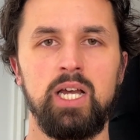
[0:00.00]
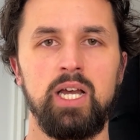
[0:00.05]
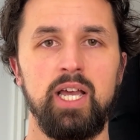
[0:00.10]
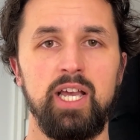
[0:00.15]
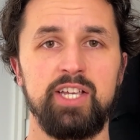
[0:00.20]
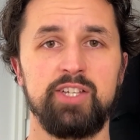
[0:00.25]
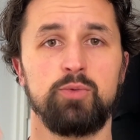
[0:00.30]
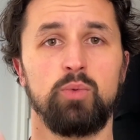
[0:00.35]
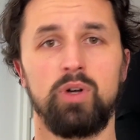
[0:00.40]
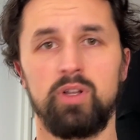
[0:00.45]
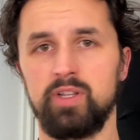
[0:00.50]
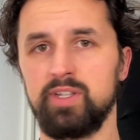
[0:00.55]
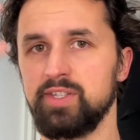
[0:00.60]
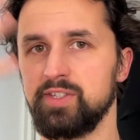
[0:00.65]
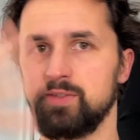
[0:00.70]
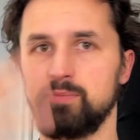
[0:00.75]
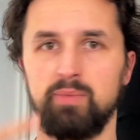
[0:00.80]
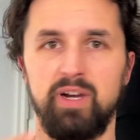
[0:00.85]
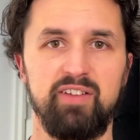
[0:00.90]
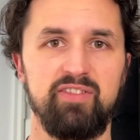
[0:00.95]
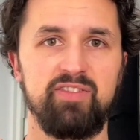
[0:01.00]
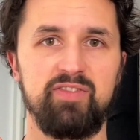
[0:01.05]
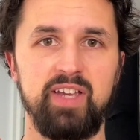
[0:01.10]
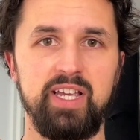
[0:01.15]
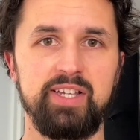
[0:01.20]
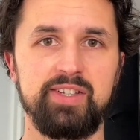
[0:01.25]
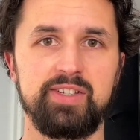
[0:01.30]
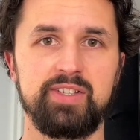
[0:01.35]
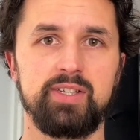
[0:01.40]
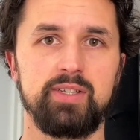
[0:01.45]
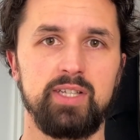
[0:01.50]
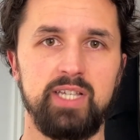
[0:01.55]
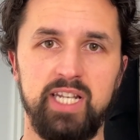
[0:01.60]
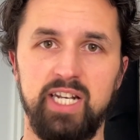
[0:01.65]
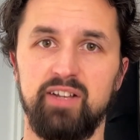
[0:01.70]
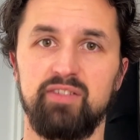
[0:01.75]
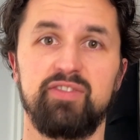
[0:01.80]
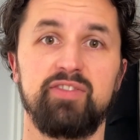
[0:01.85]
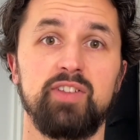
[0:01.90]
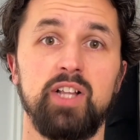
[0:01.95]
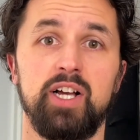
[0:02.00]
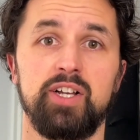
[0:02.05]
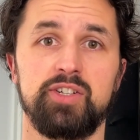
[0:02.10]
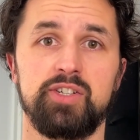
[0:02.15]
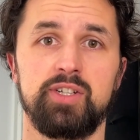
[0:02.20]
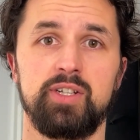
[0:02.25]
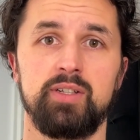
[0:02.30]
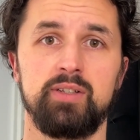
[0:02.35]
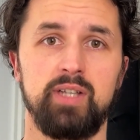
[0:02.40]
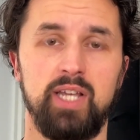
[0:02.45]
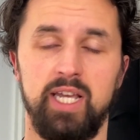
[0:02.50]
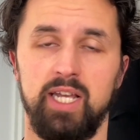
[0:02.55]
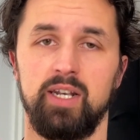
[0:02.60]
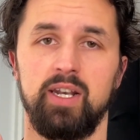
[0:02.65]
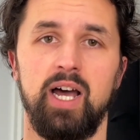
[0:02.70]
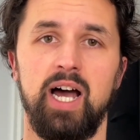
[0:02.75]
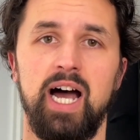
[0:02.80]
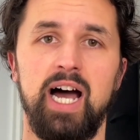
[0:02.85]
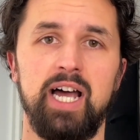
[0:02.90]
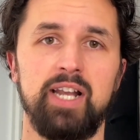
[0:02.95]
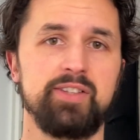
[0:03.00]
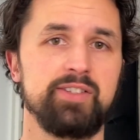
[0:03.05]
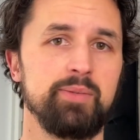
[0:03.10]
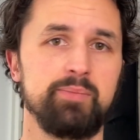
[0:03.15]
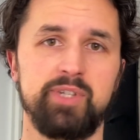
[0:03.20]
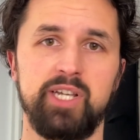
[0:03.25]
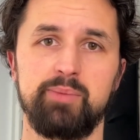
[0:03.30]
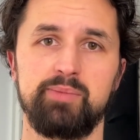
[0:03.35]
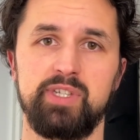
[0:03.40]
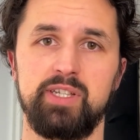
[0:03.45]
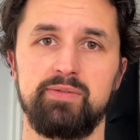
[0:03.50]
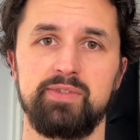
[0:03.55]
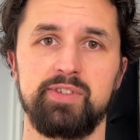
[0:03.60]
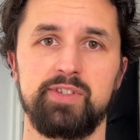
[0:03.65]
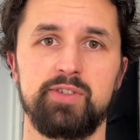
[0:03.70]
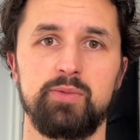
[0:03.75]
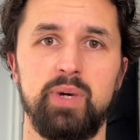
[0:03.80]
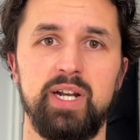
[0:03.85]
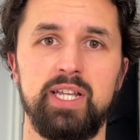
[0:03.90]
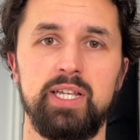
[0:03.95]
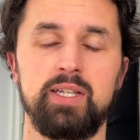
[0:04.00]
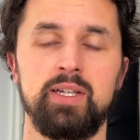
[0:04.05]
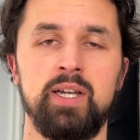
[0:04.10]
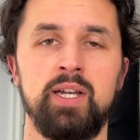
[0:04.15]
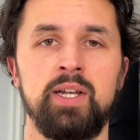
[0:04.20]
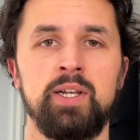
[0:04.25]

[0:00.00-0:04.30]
as well as my face getting flushed and hot, sometimes even sweaty.